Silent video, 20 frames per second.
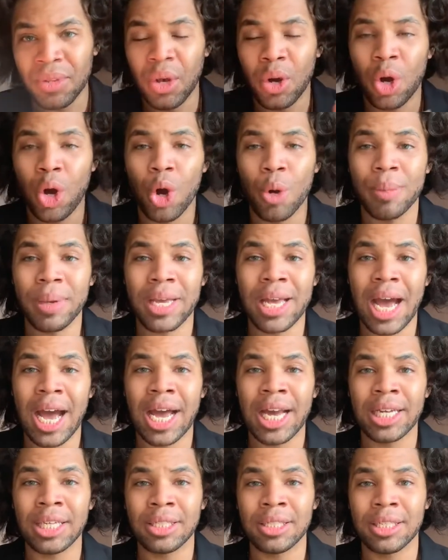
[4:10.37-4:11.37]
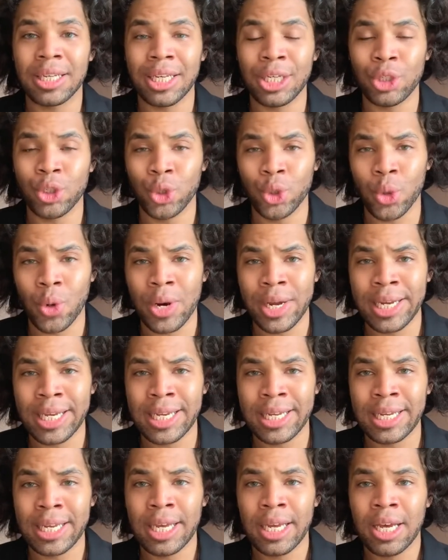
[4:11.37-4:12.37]
hope you guys enjoyed
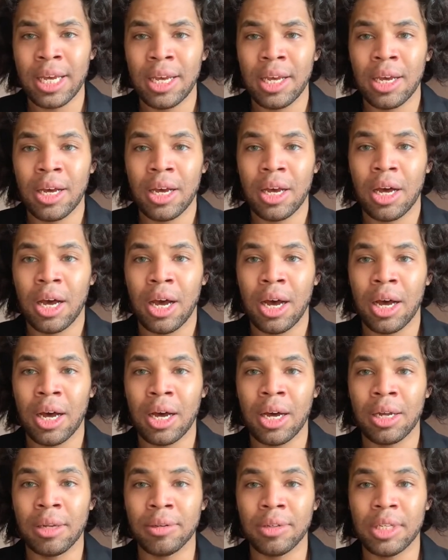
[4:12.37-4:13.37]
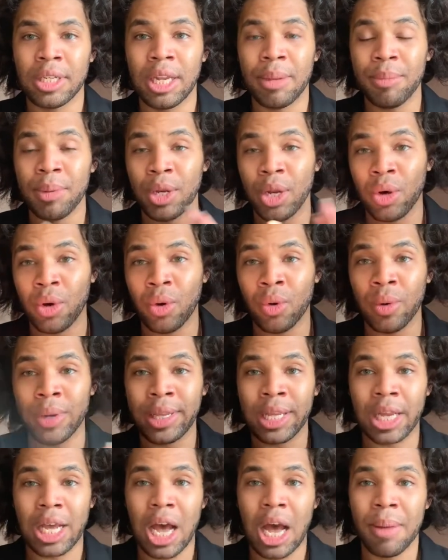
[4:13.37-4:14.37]
it. Uh, let me know in
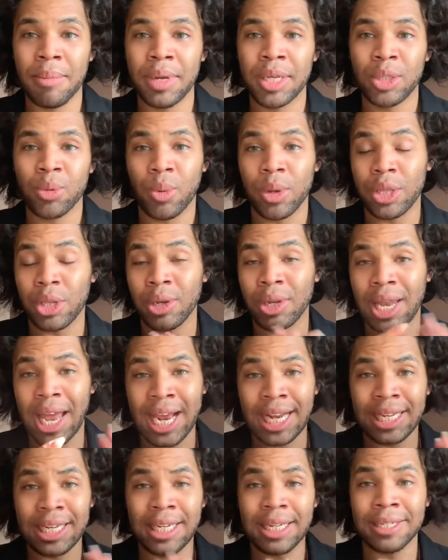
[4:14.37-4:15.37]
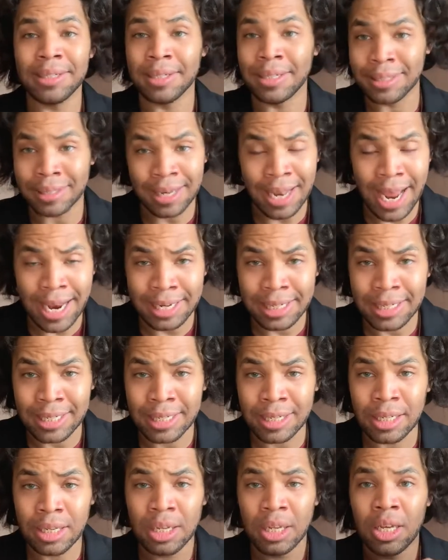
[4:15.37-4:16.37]
the comments whether you liked it, disliked
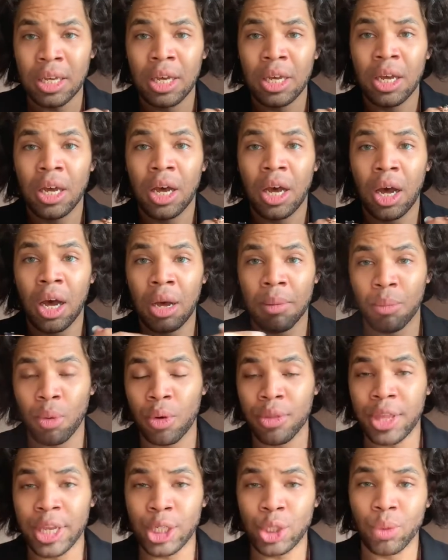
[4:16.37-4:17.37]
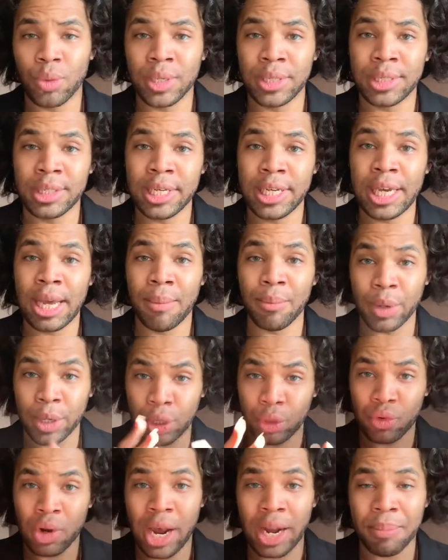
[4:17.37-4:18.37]
it, uh, more things you want to see. I'm going to
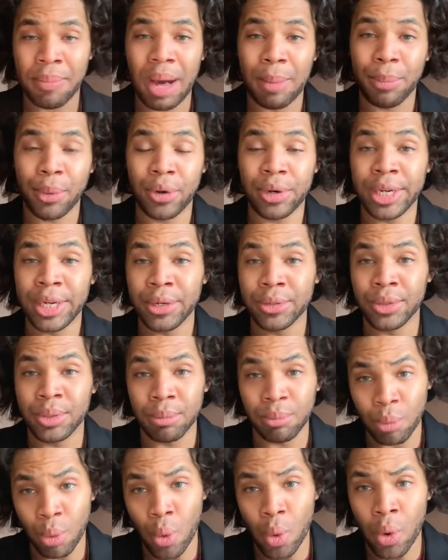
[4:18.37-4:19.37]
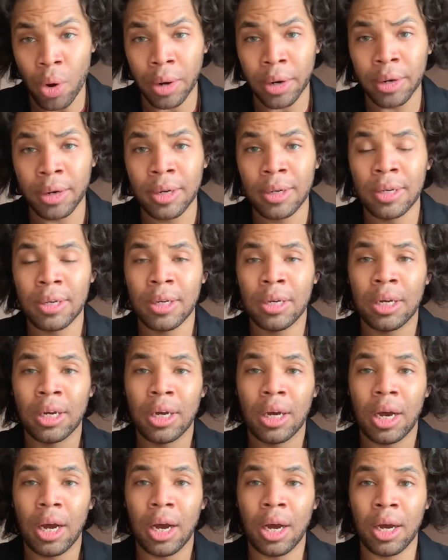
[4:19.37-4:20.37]
try to pop on here some more
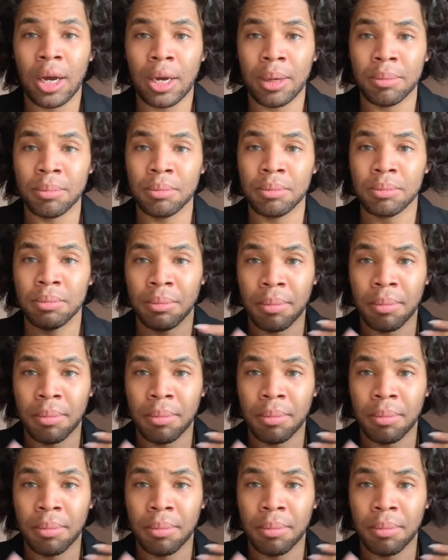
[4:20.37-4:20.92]
um,